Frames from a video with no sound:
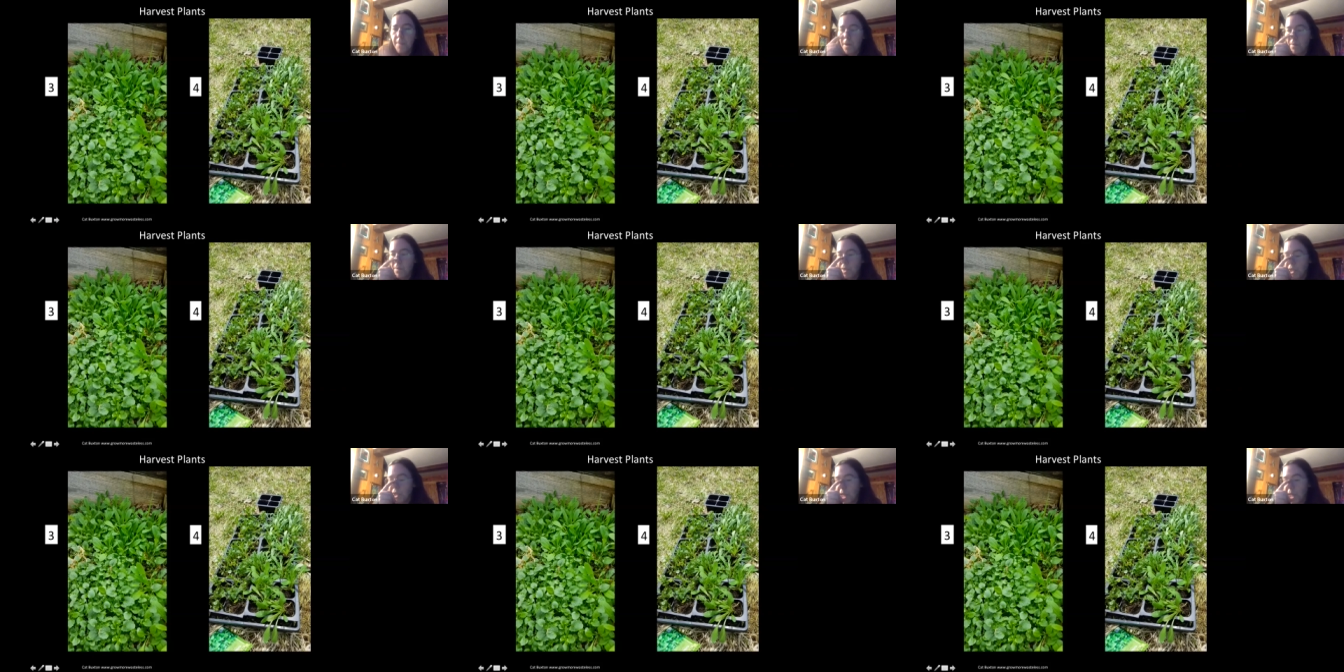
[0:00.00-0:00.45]

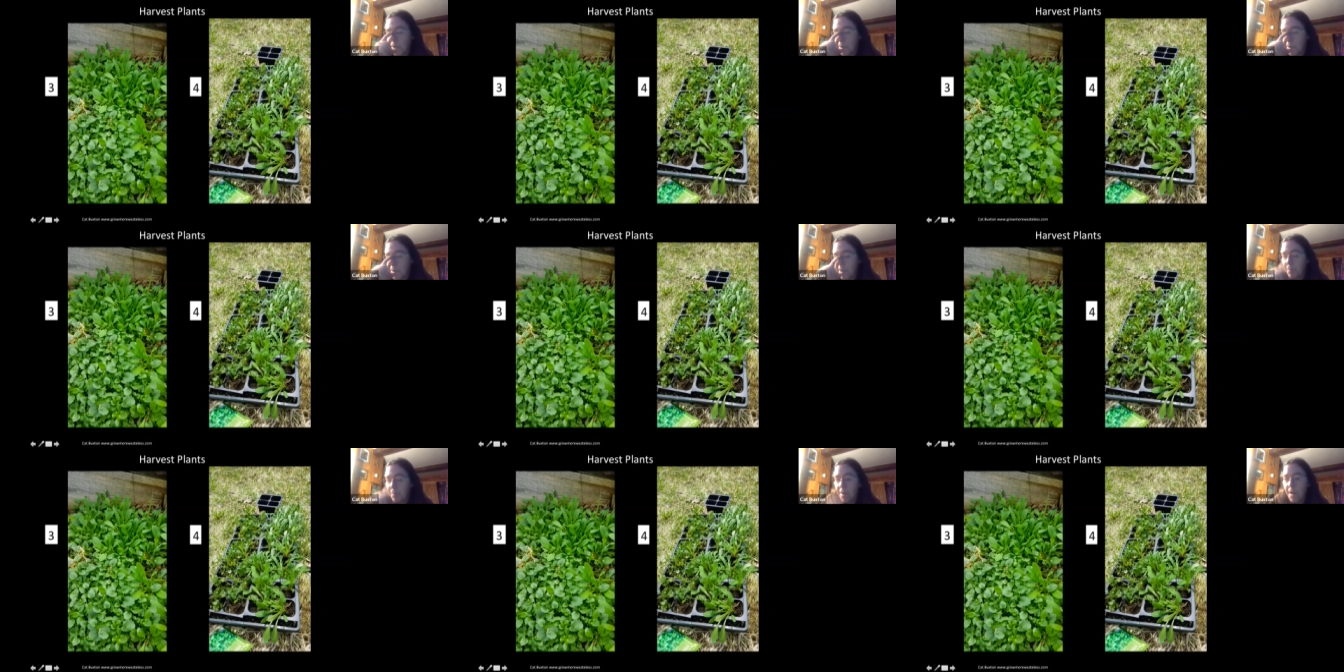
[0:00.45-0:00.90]

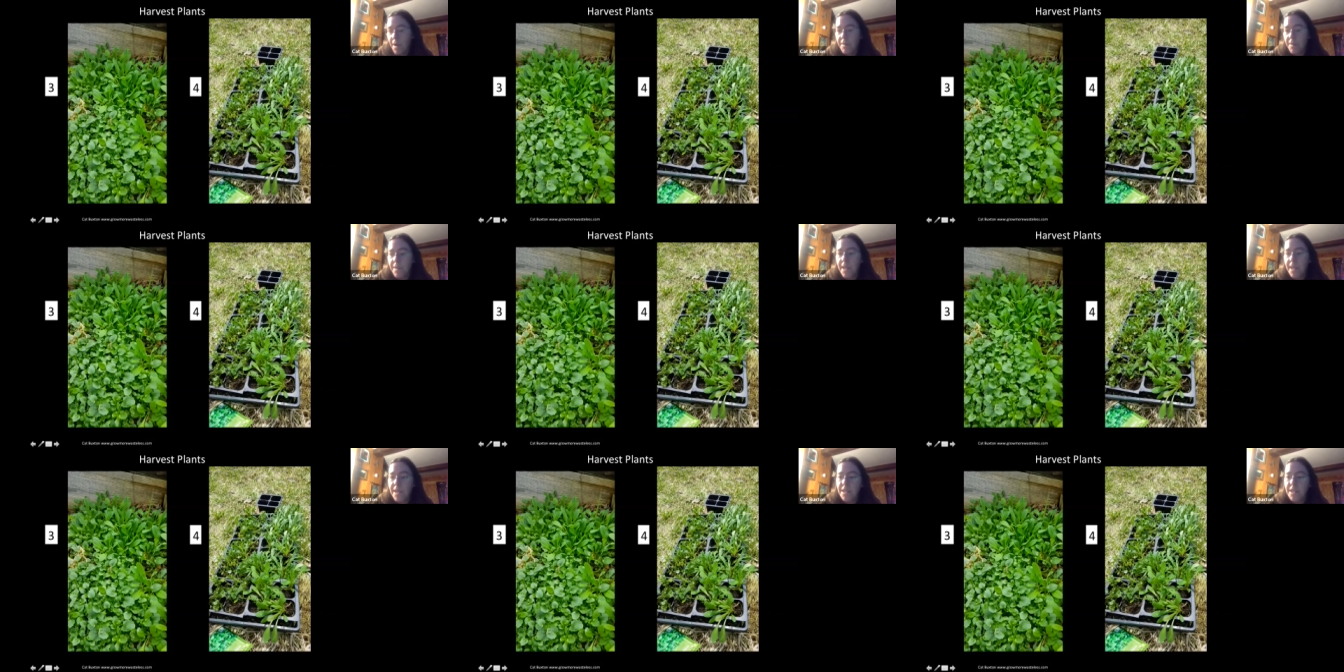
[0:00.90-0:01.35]
regenerative
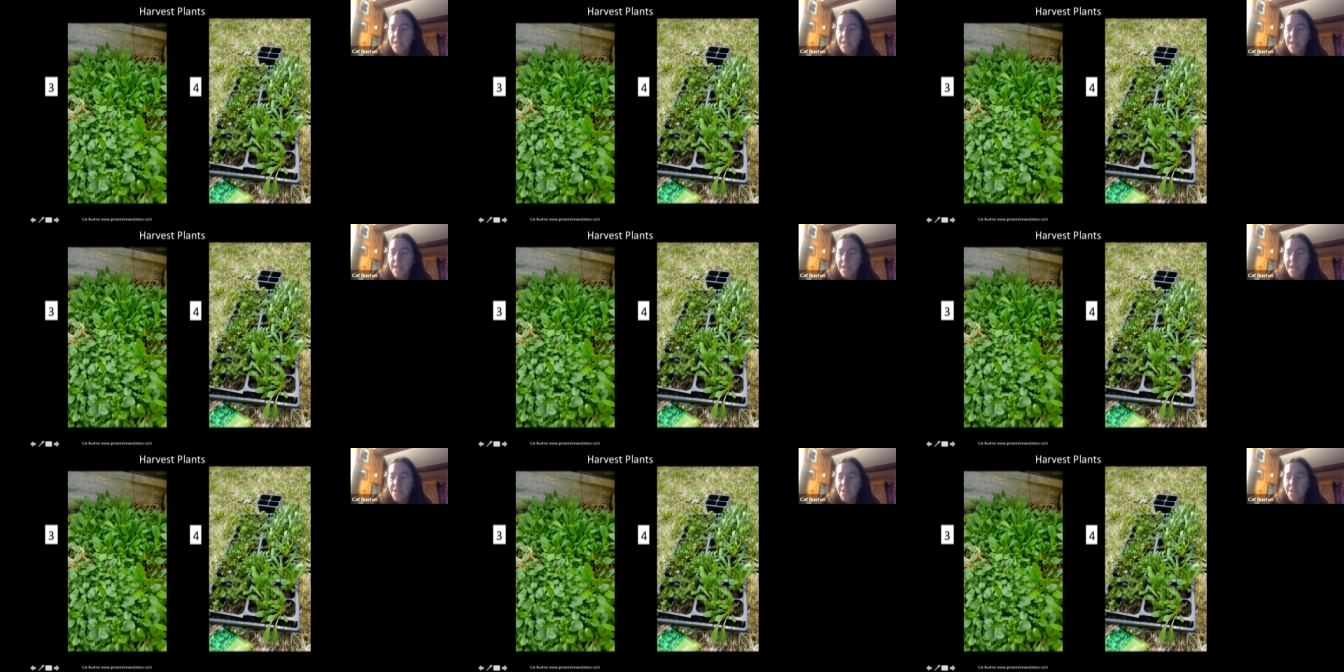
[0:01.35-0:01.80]
gardening, it's
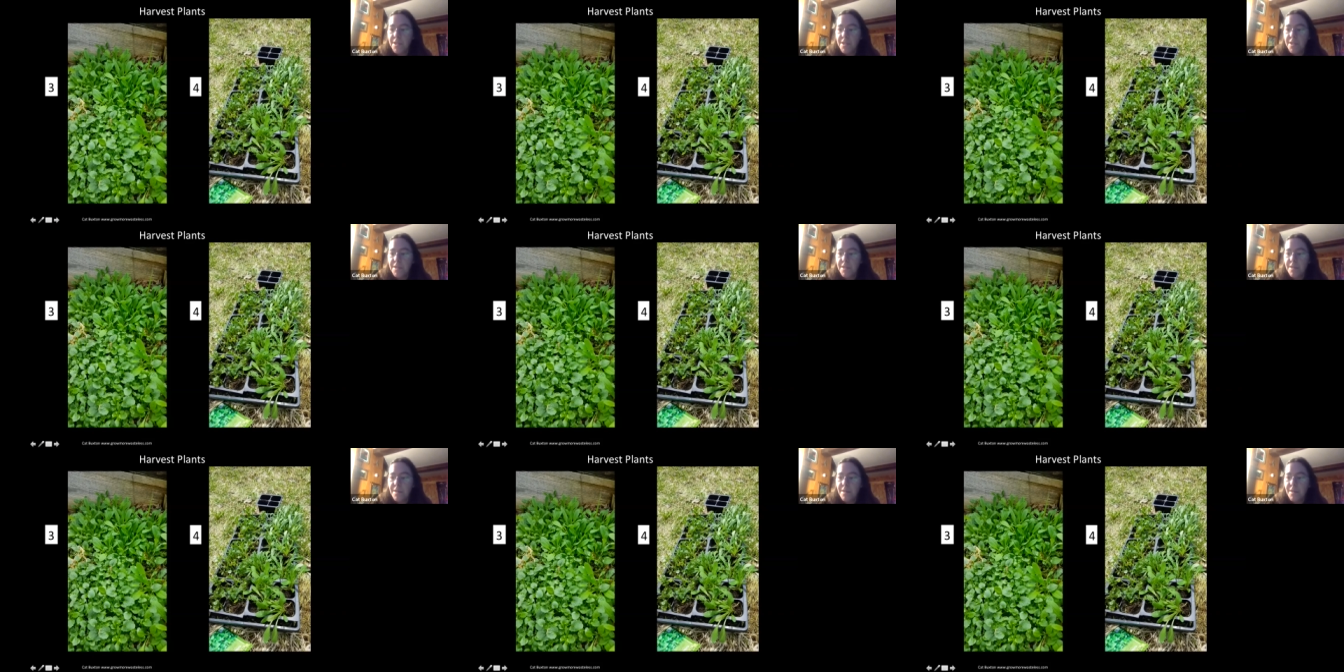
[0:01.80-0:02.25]
not
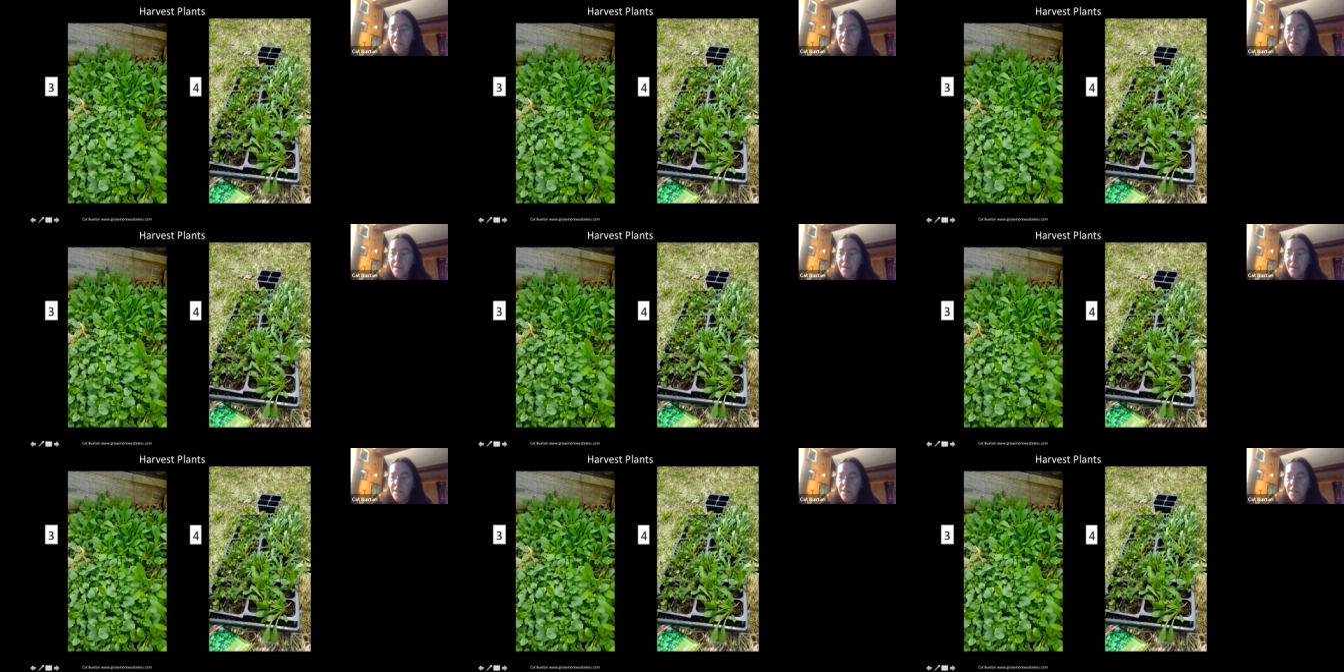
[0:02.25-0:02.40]
just